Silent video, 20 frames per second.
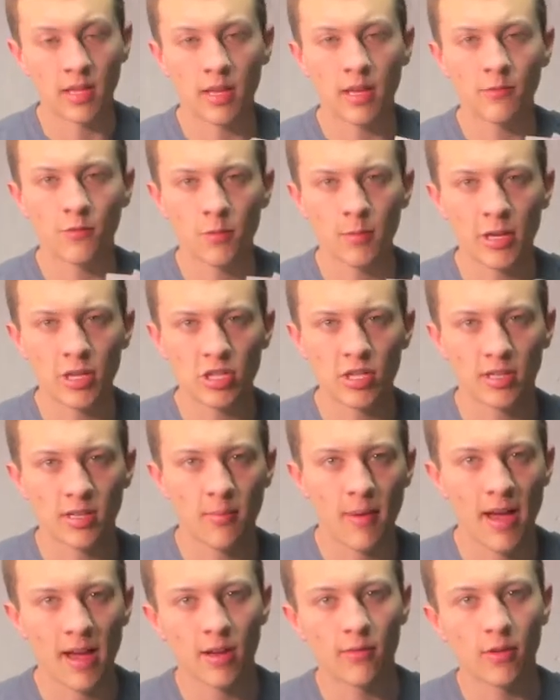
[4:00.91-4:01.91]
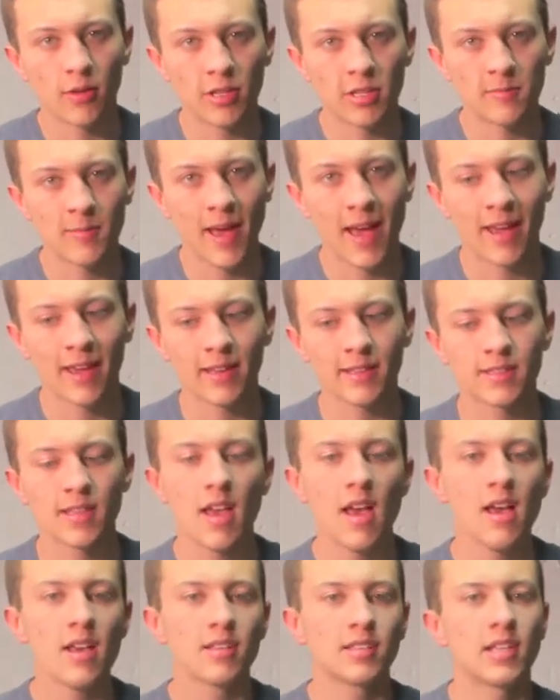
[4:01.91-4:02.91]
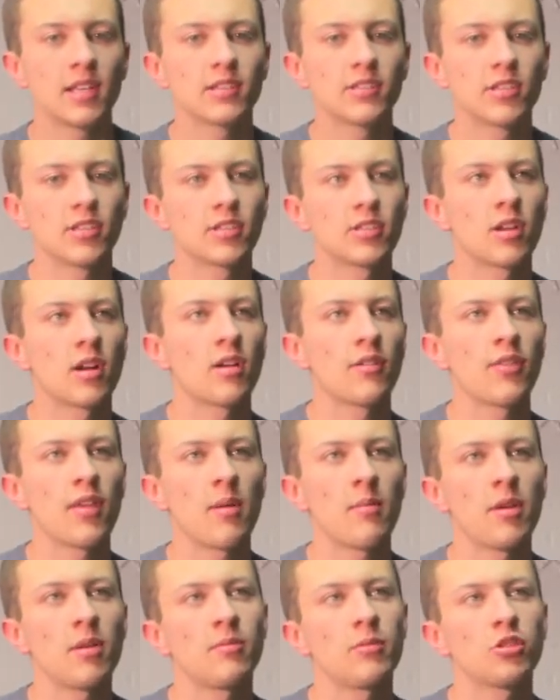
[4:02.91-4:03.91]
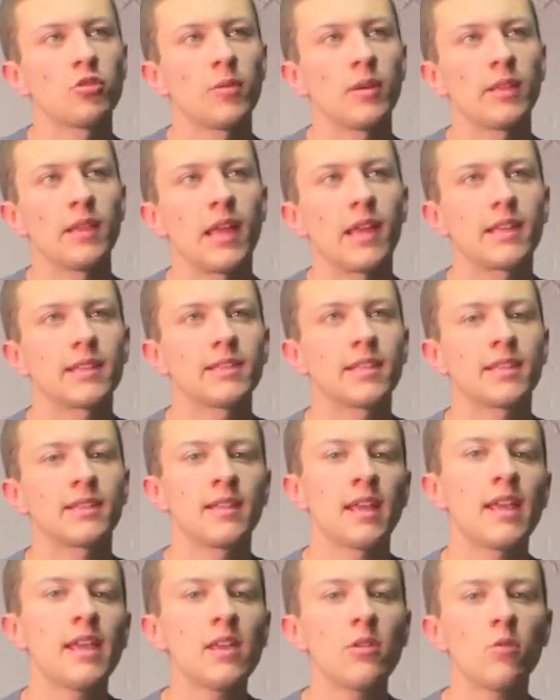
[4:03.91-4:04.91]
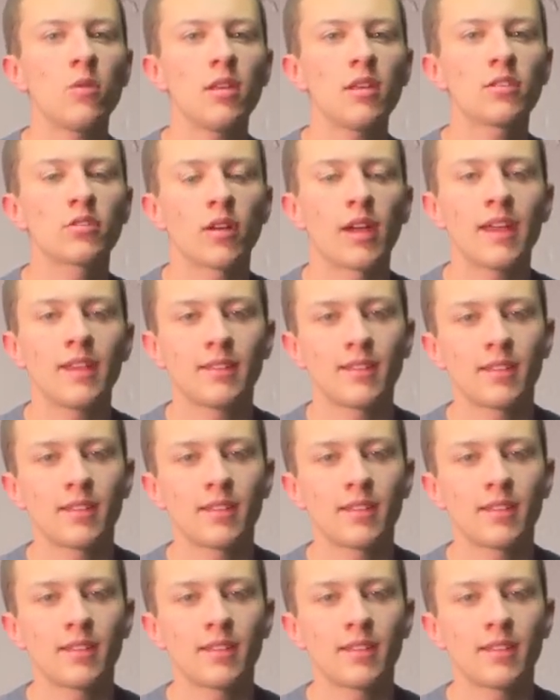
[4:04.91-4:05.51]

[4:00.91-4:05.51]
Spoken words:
information on the back of all these packets says to start them in between 6 to 8 weeks or 8 to